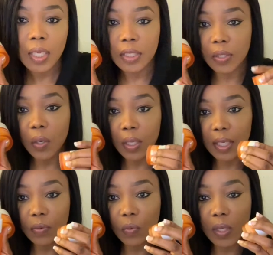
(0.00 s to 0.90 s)
The
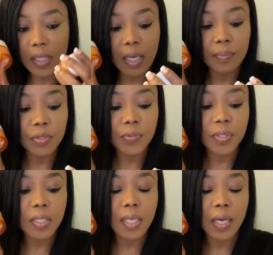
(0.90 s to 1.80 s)
only one I'm
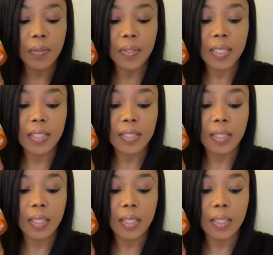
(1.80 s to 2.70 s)
using now is
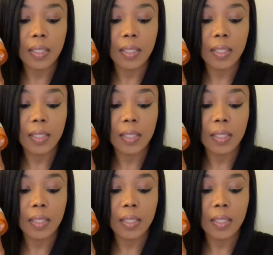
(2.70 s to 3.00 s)
this